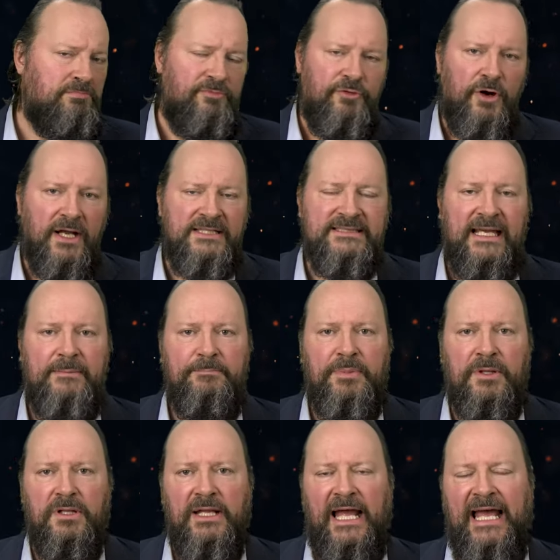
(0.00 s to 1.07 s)
for
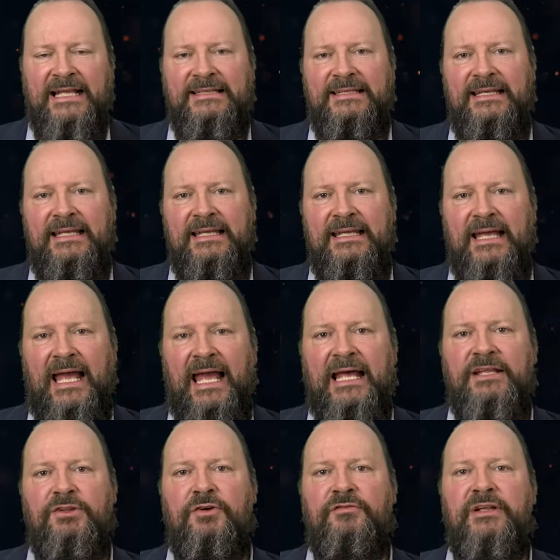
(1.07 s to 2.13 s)
example, at the
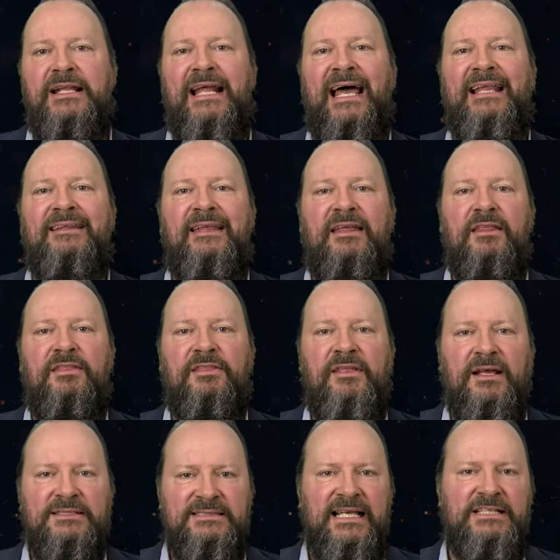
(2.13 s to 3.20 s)
end of the
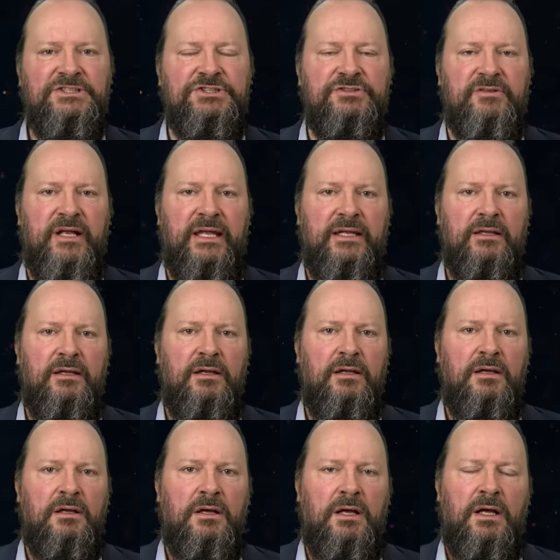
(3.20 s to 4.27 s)
19th century,
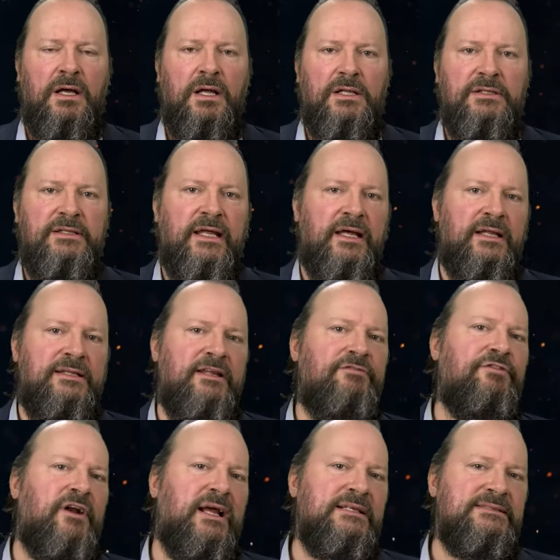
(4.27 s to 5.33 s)
the
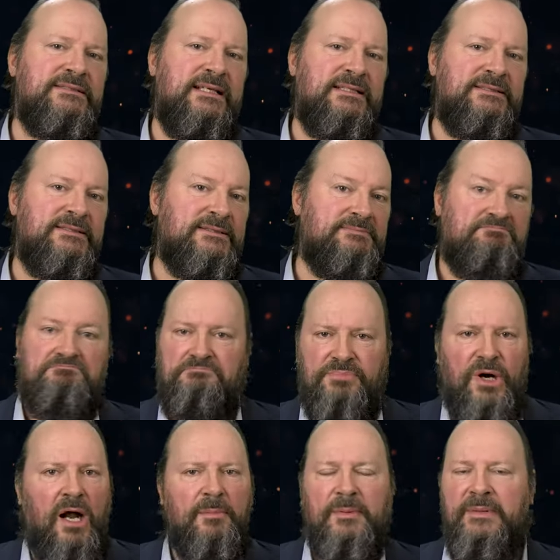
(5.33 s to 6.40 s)
difference is
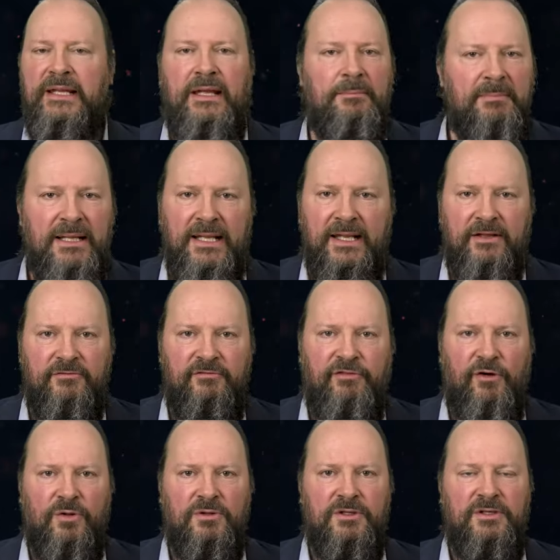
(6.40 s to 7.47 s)
probably a
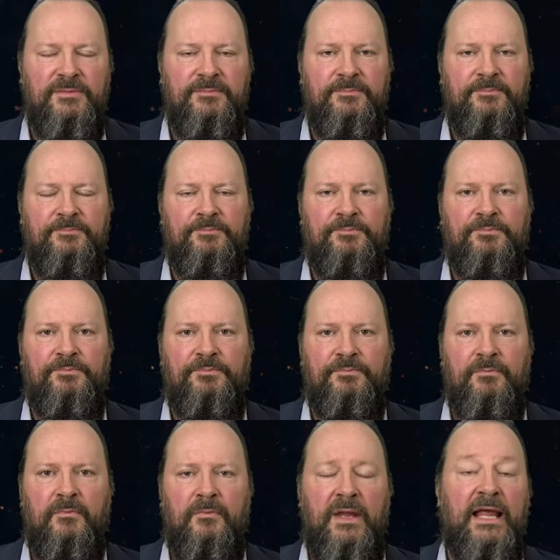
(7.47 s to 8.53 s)
millionfold.
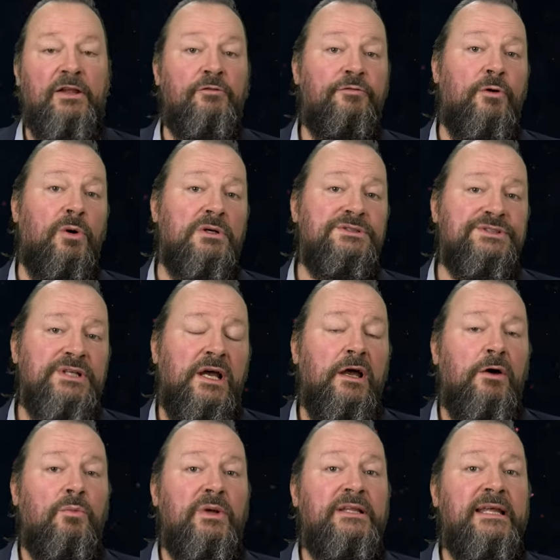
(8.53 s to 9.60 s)
And of course,
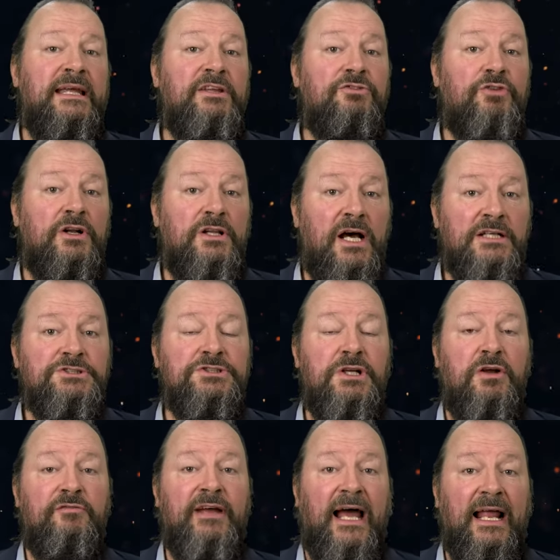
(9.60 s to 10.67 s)
with the
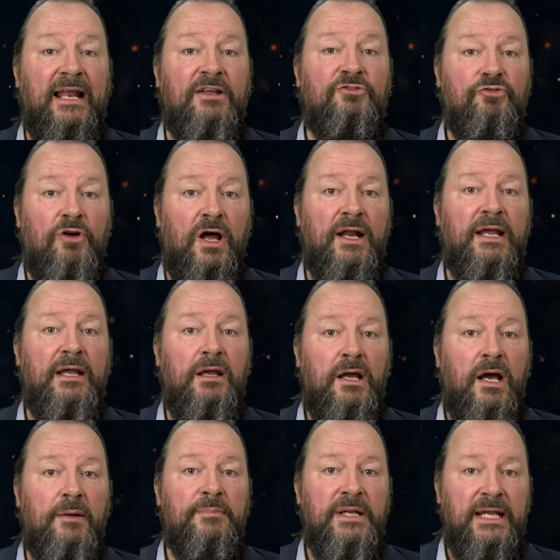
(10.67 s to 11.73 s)
introduction of electronic
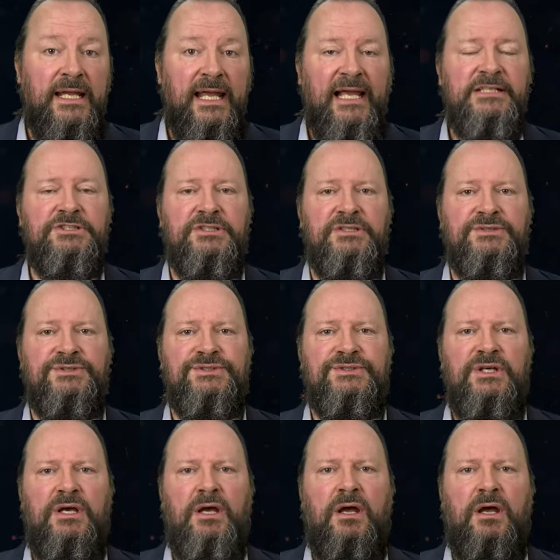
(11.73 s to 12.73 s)
communications,